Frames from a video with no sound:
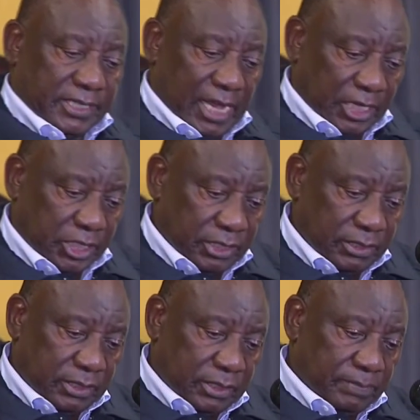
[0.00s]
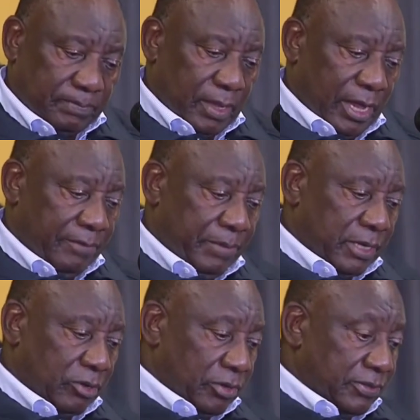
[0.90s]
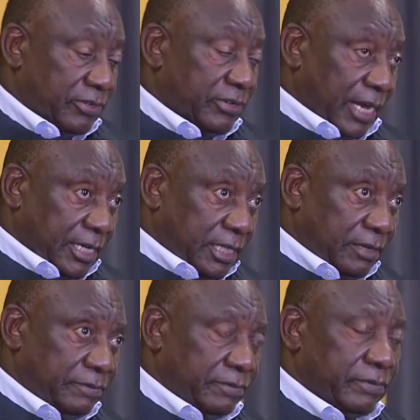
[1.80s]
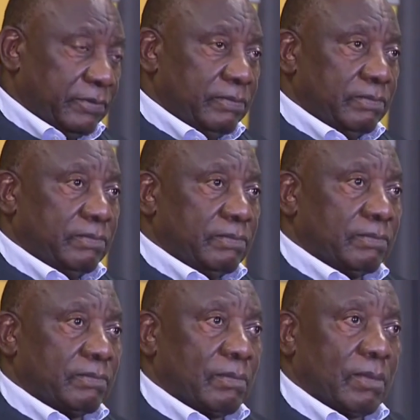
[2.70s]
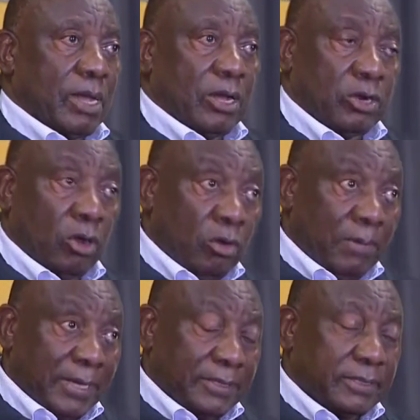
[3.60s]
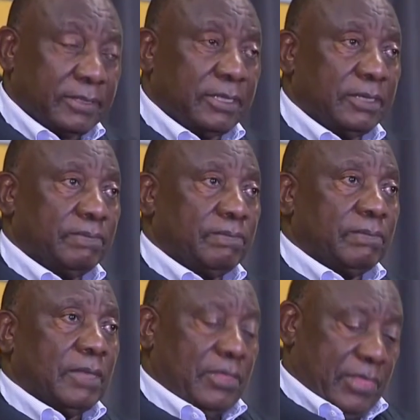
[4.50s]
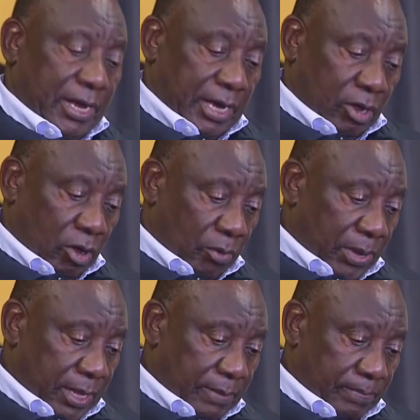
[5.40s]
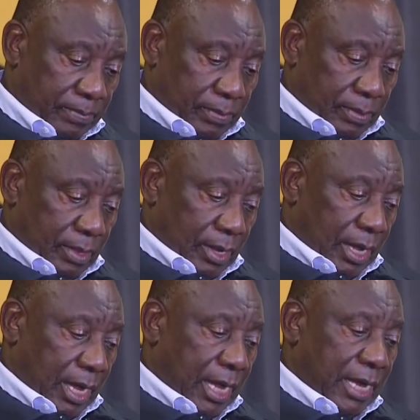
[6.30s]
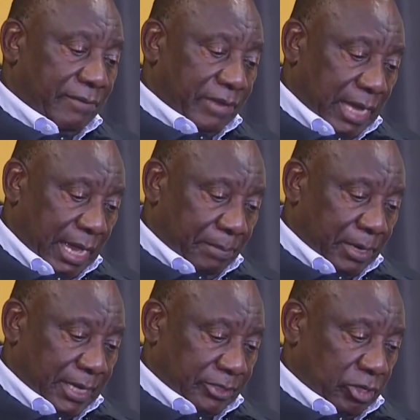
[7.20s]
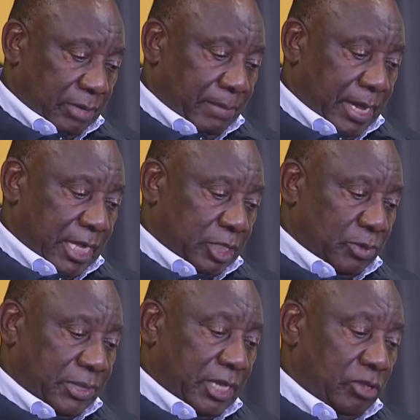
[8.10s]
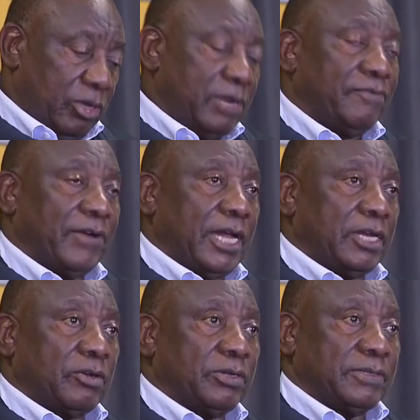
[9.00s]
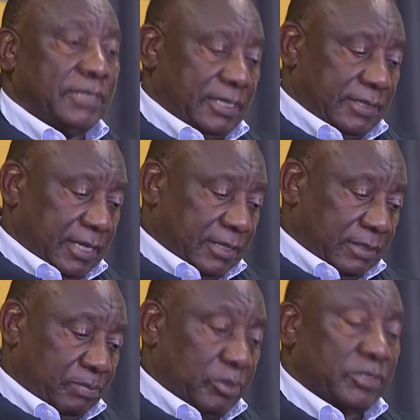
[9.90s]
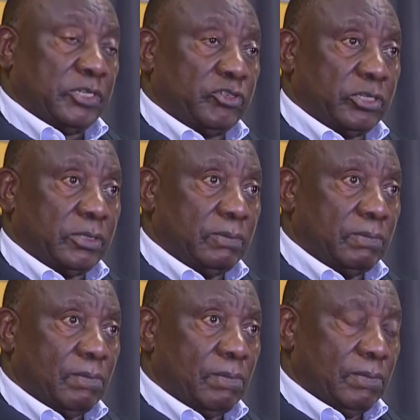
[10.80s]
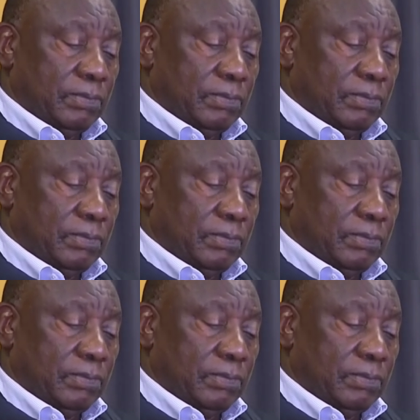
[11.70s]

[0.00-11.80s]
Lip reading: The discussions have been constructive, robust, thoroughgoing, and have enabled us to emerge with a unified consensus position.